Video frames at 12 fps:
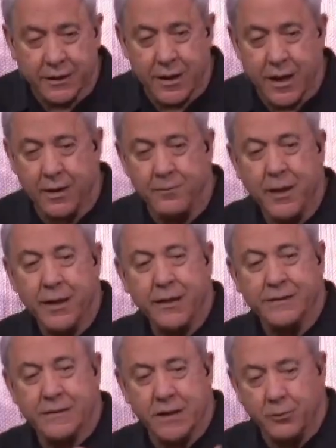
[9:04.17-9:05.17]
to come.
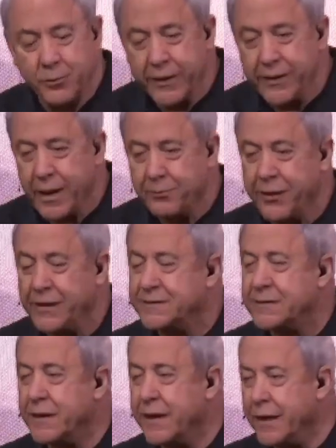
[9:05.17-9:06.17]
He's going to bring that
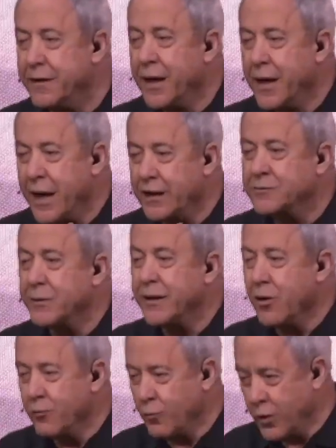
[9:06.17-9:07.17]
peace. And then as we
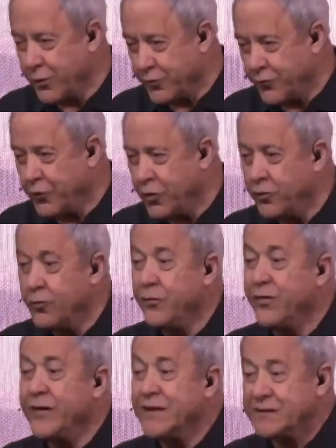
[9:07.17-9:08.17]
go work through
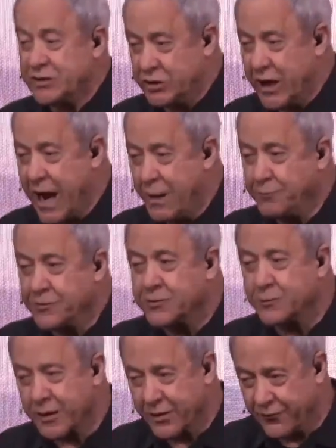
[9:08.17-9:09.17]
these
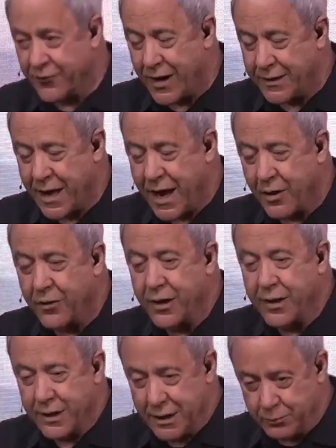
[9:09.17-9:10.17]
chapters, we're going to find out
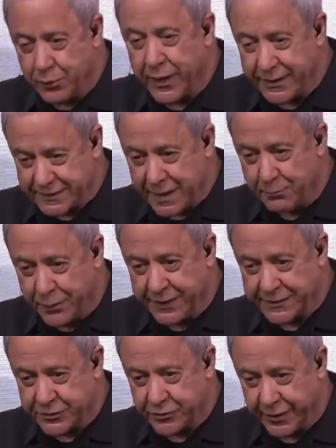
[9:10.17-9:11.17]
he breaks that
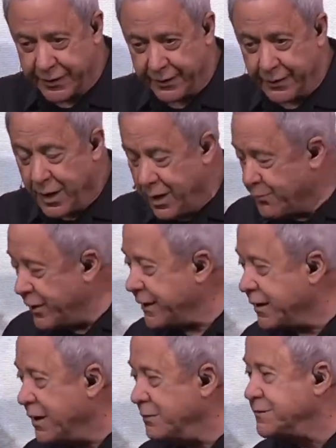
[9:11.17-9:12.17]
peace treaty. But
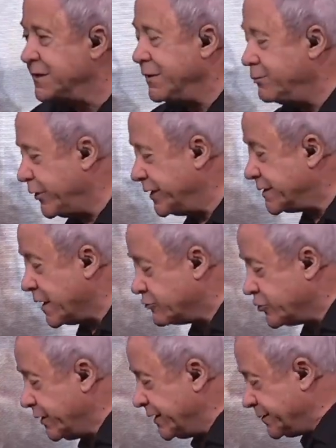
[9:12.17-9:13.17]
he comes and he brings
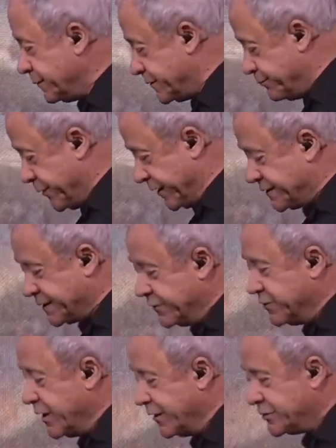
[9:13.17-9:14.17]
that peace
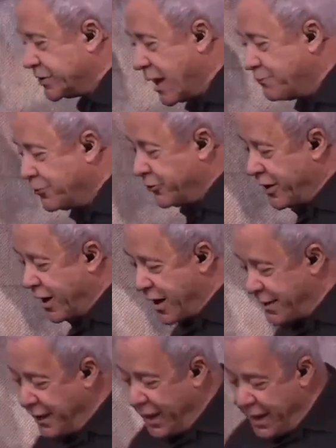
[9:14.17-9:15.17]
in chapter 9.